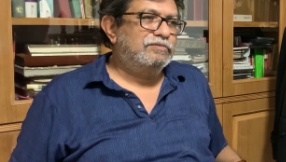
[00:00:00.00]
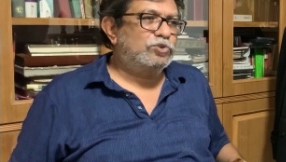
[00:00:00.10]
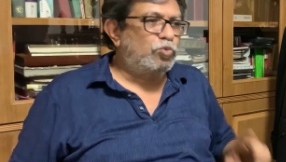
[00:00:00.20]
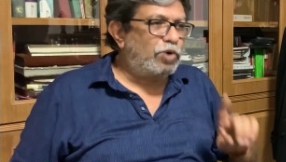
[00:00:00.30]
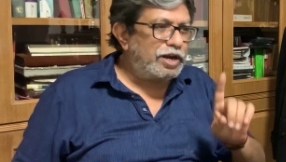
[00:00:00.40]

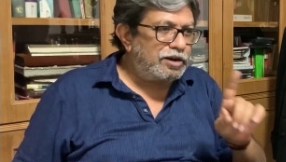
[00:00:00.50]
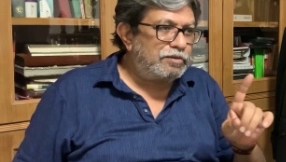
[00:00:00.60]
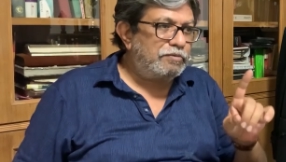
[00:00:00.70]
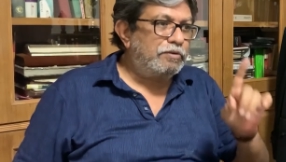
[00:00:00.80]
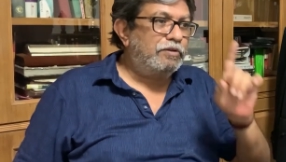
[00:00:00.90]
So one
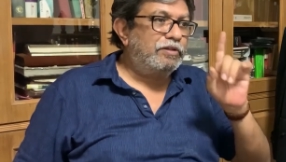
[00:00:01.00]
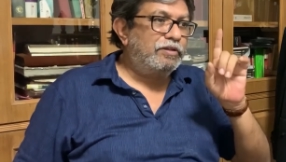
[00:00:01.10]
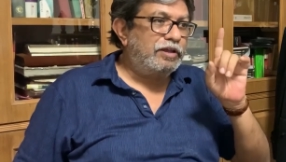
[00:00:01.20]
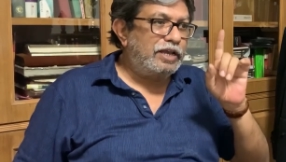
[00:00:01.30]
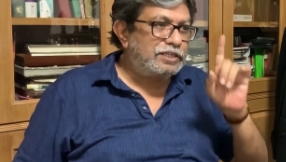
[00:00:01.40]

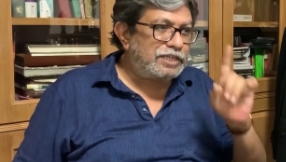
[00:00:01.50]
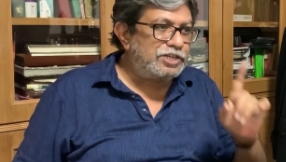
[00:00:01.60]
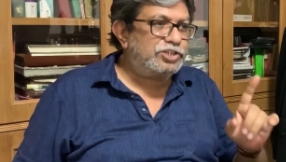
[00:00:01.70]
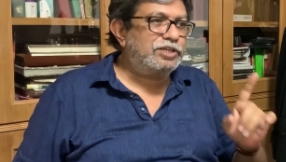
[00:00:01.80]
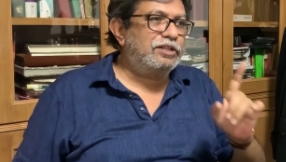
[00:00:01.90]

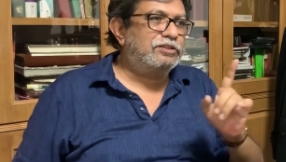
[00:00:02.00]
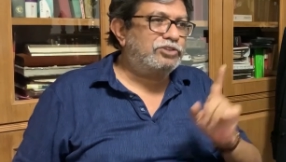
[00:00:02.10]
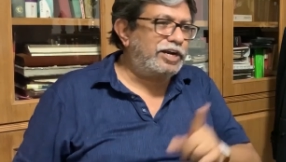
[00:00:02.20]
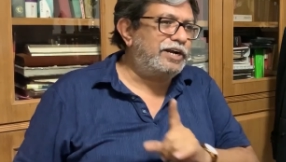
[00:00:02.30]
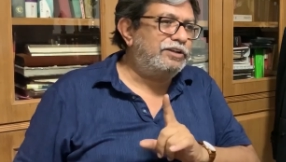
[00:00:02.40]
essential
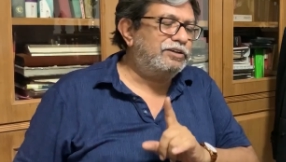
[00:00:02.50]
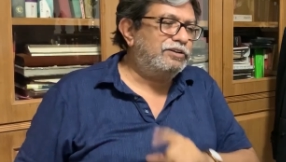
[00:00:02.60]
thread